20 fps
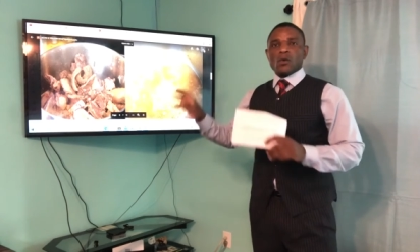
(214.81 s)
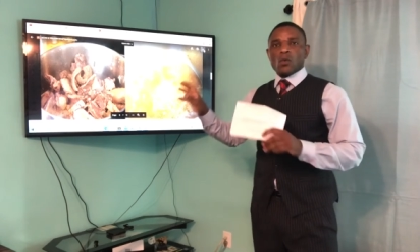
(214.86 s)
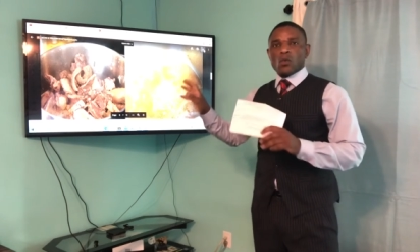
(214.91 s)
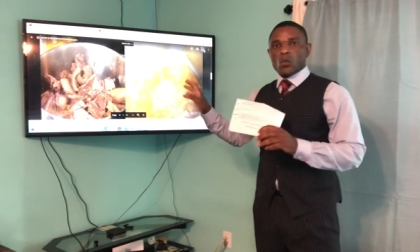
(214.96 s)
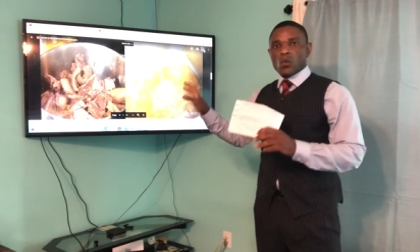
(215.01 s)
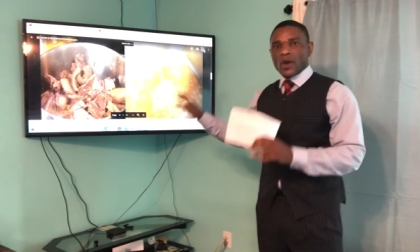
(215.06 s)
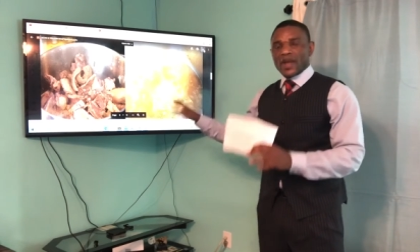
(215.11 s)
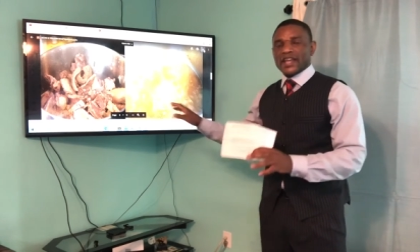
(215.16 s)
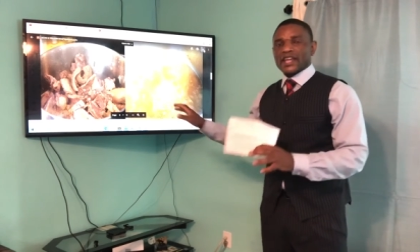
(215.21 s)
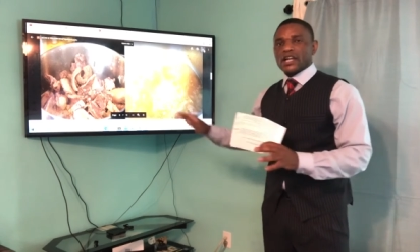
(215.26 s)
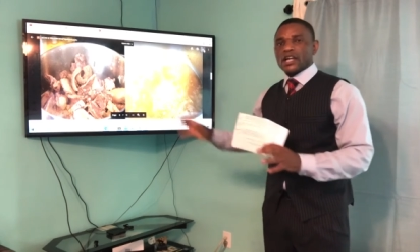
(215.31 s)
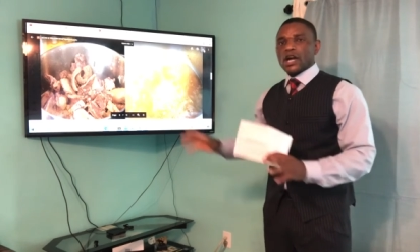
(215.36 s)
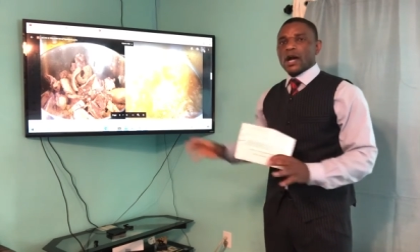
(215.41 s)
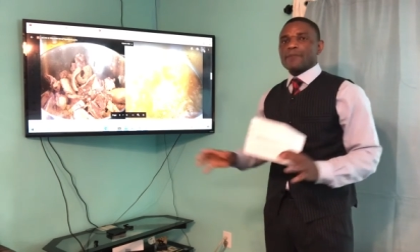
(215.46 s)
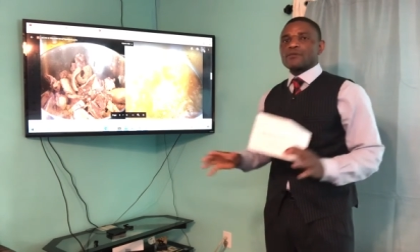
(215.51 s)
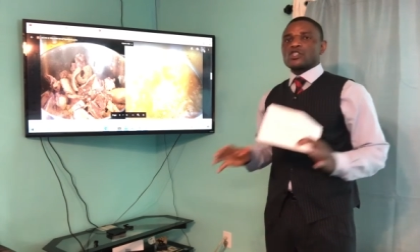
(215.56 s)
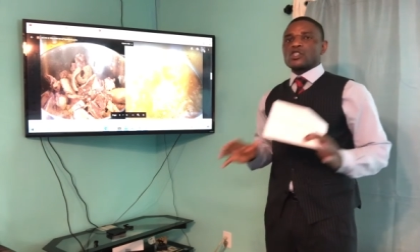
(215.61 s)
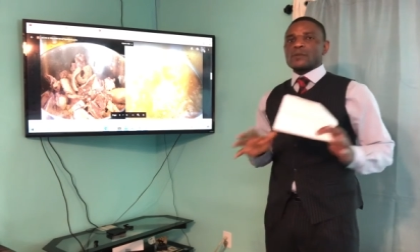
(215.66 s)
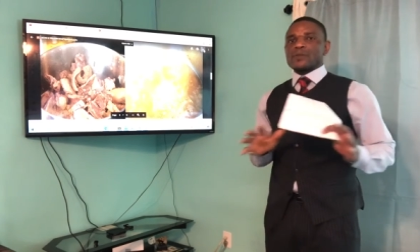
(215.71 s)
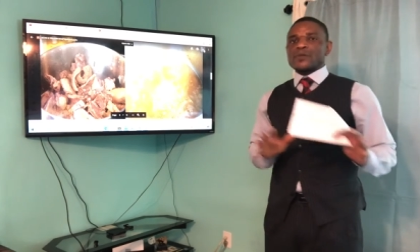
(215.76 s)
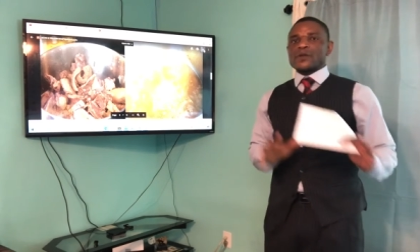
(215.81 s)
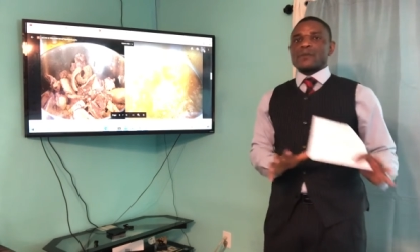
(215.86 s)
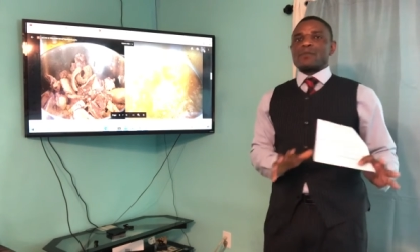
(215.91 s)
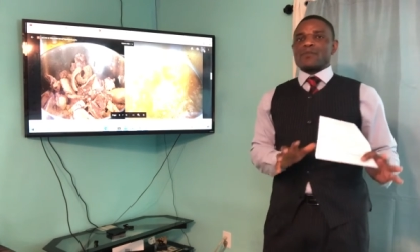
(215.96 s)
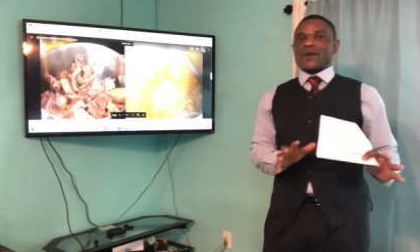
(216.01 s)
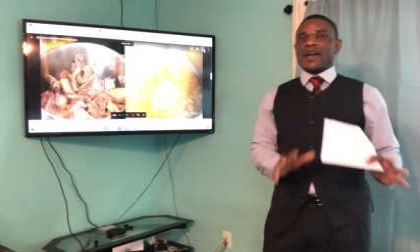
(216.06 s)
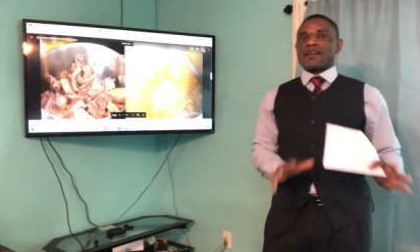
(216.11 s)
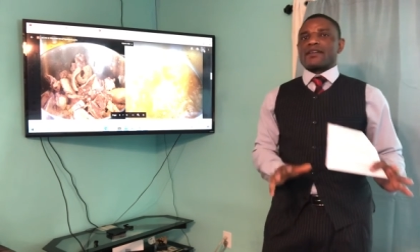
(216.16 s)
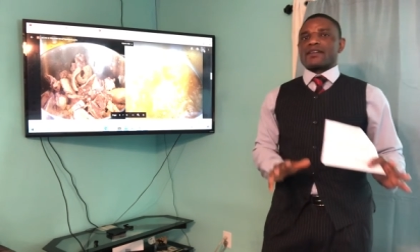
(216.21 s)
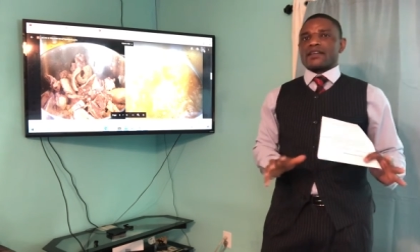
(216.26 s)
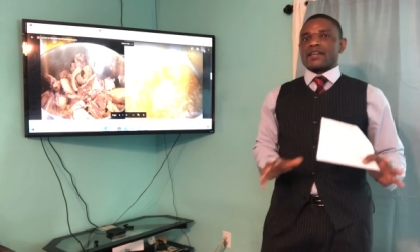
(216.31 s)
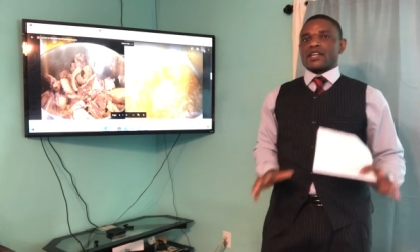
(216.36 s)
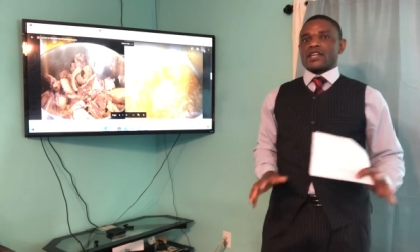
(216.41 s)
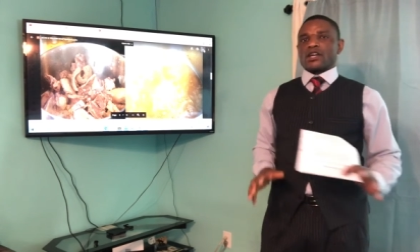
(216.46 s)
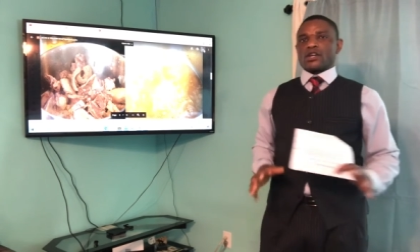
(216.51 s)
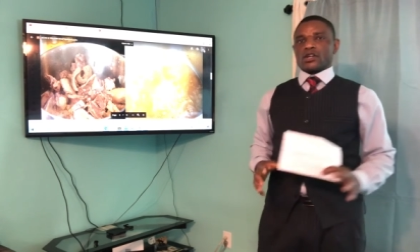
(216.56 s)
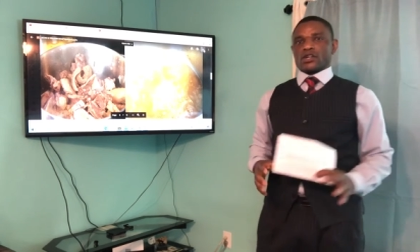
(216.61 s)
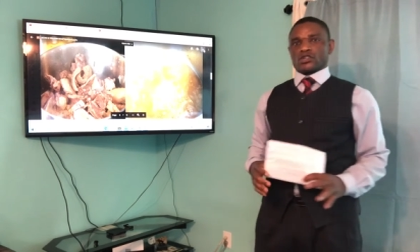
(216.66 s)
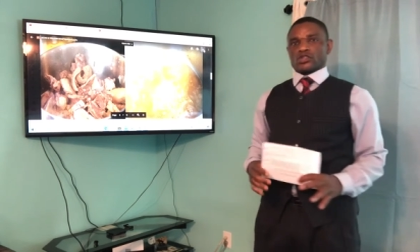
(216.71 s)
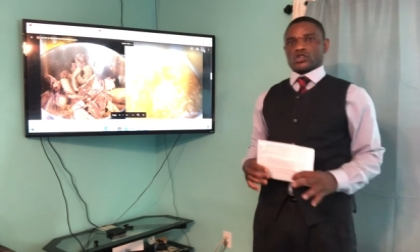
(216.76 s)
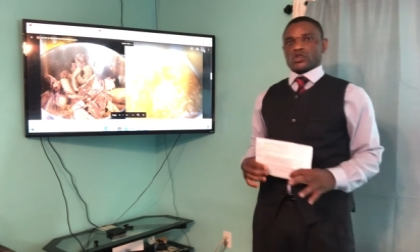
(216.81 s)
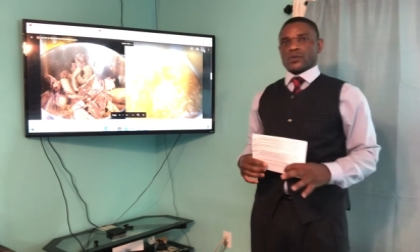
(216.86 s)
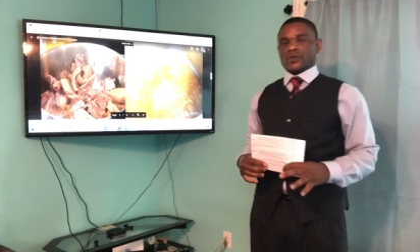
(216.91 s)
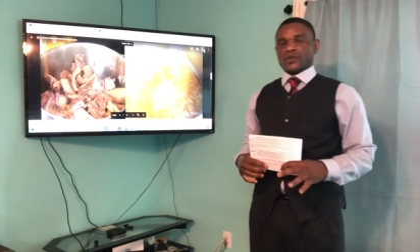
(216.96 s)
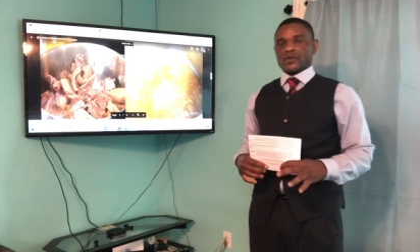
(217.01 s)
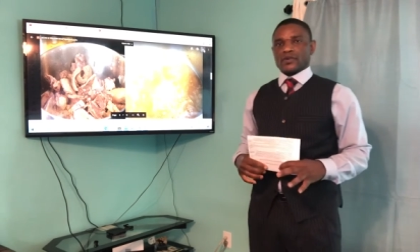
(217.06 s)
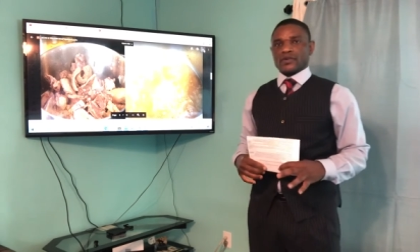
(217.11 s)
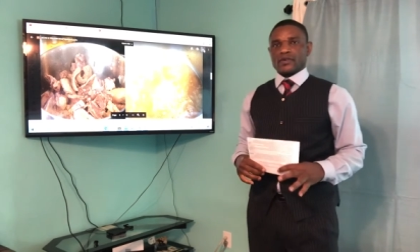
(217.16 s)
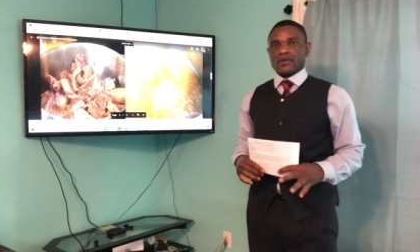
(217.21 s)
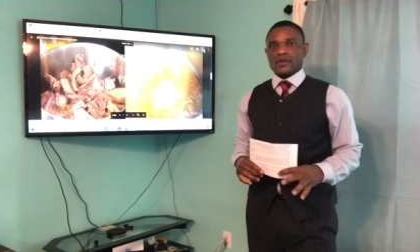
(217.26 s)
When it comes to preparing the yellow soup,